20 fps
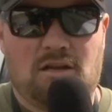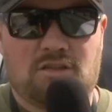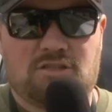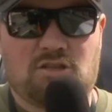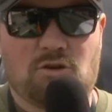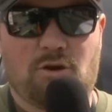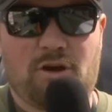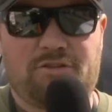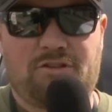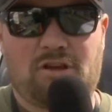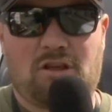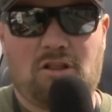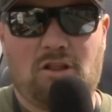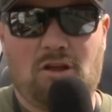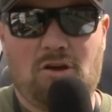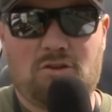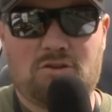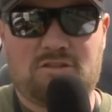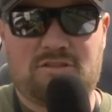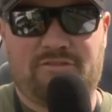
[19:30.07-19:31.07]
So at the
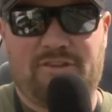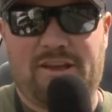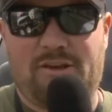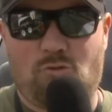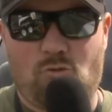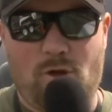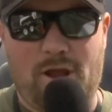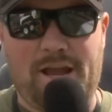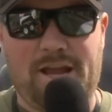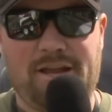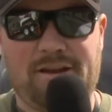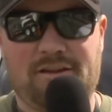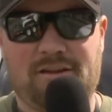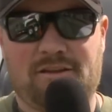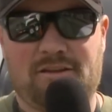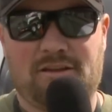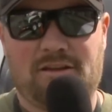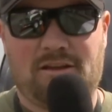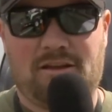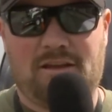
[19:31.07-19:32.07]
close of a
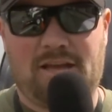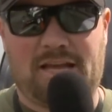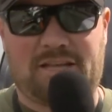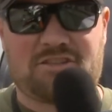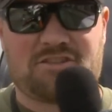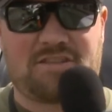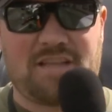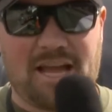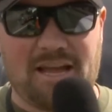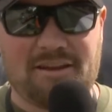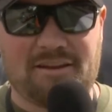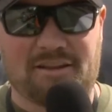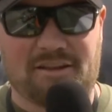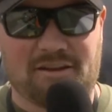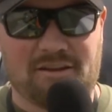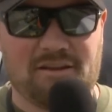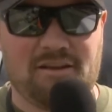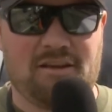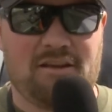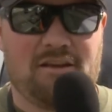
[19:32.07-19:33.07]
rain
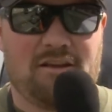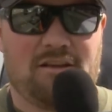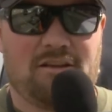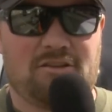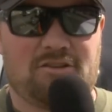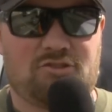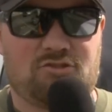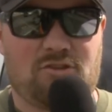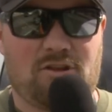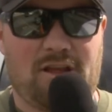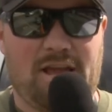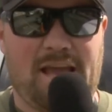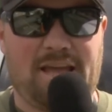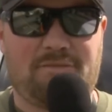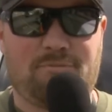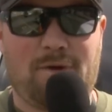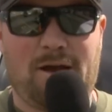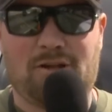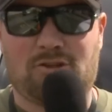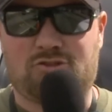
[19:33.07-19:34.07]
extended
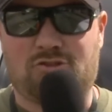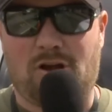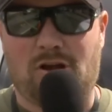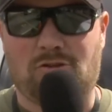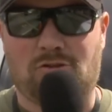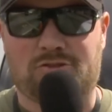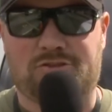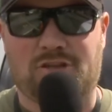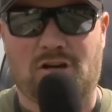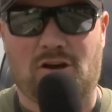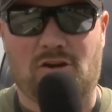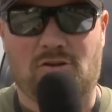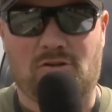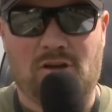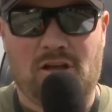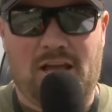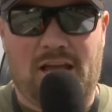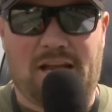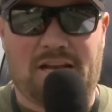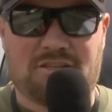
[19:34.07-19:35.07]
8th mile trailer tow,
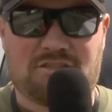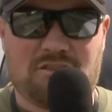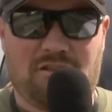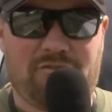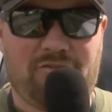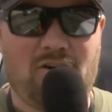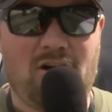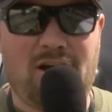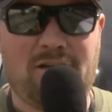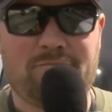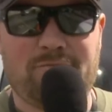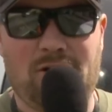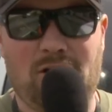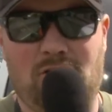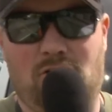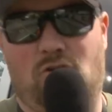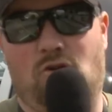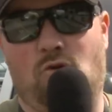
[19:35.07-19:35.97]
it is LaVon Miller